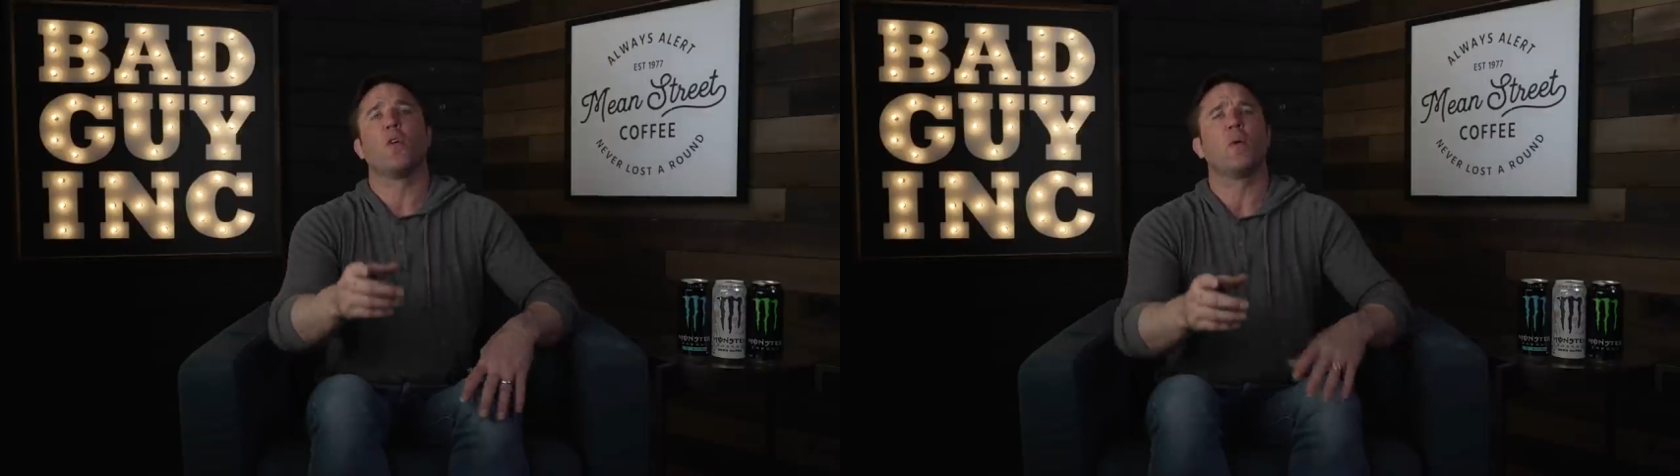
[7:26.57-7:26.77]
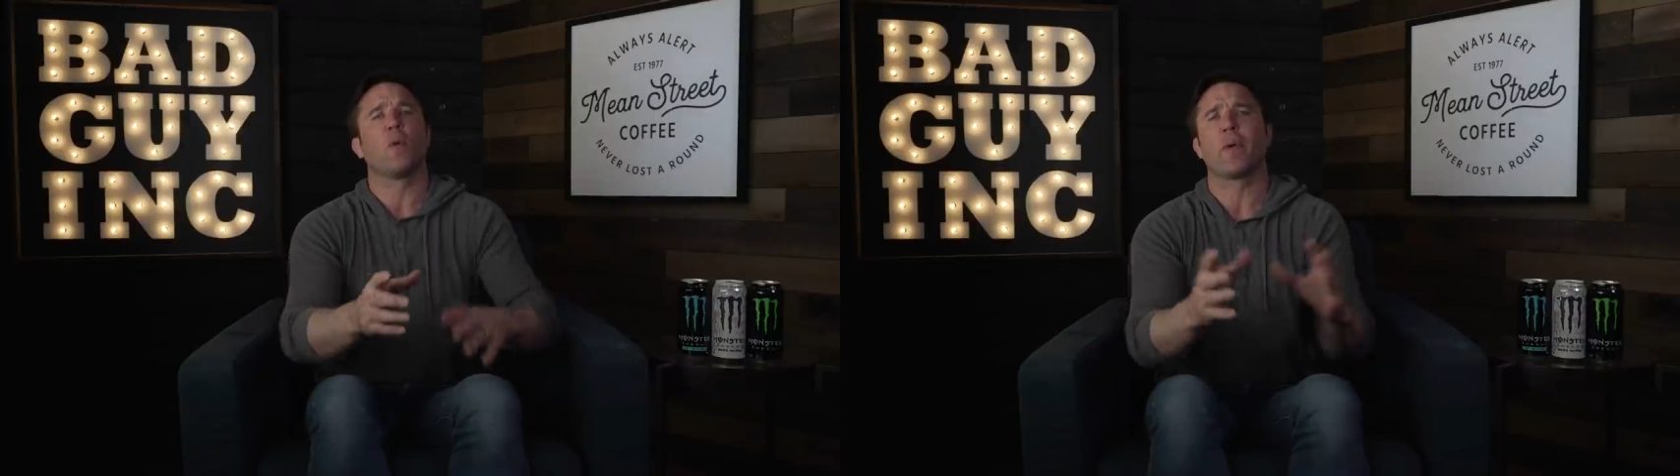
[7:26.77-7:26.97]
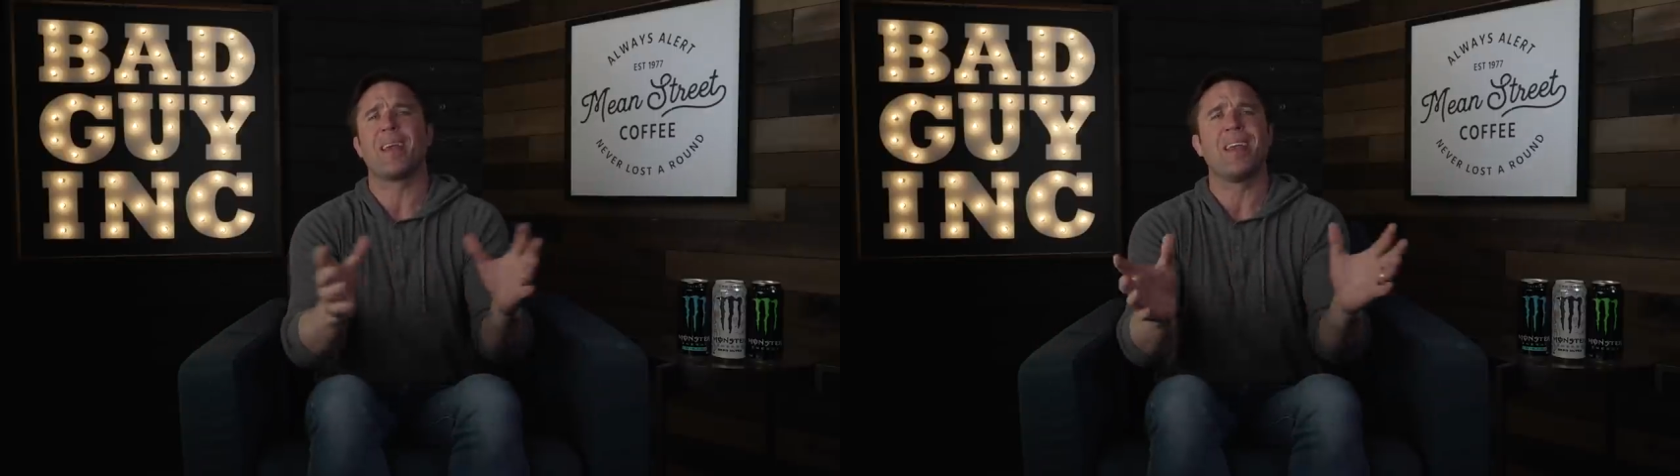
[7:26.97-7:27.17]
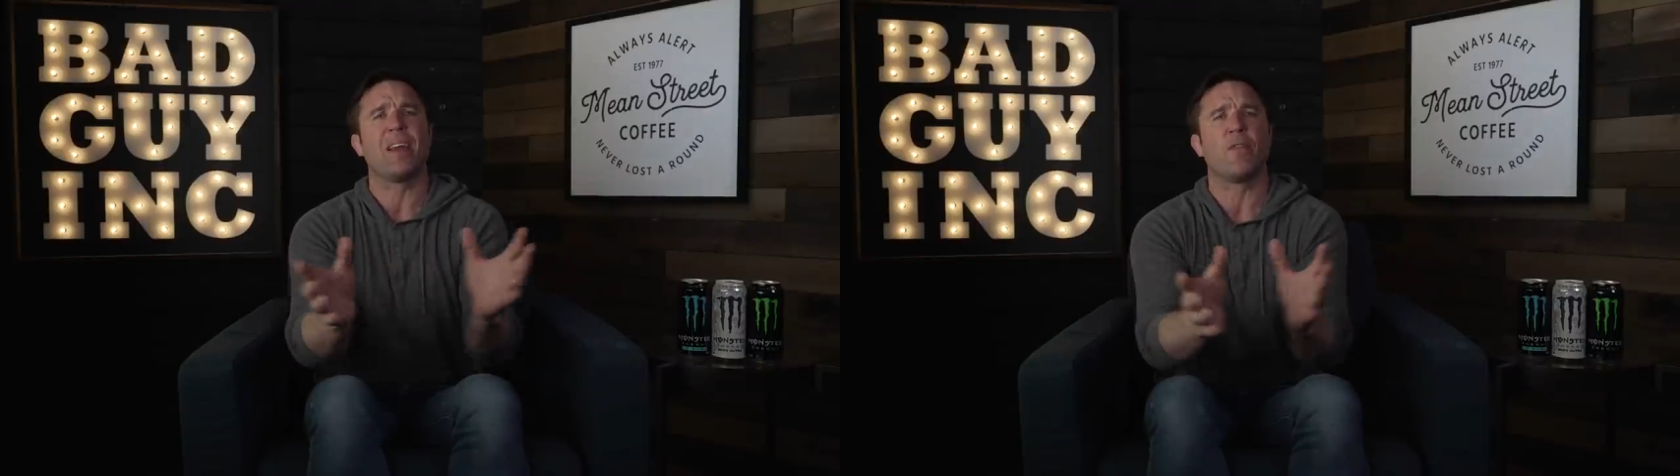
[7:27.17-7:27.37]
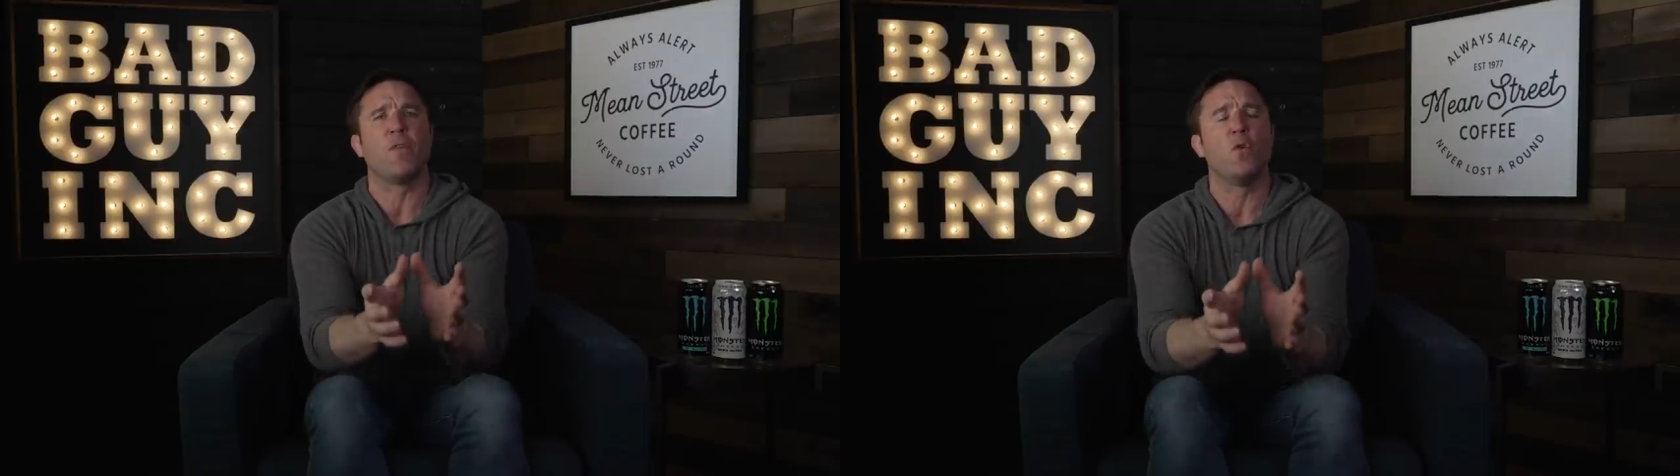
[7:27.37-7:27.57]
told, we were
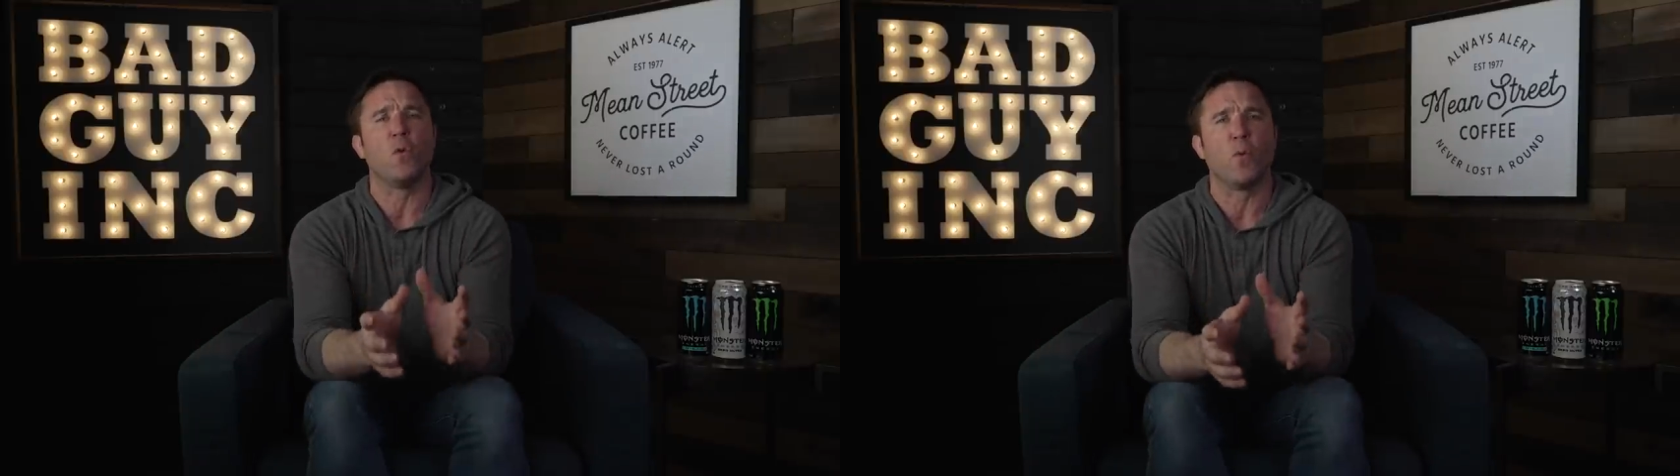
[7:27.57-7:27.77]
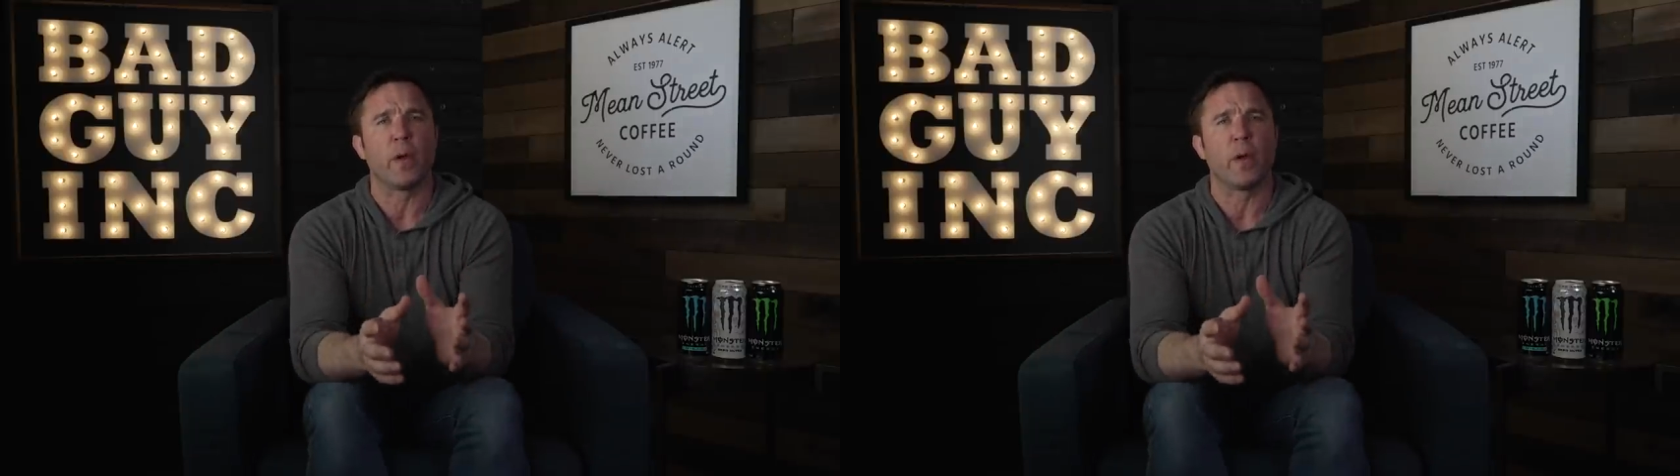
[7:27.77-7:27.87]
eating food.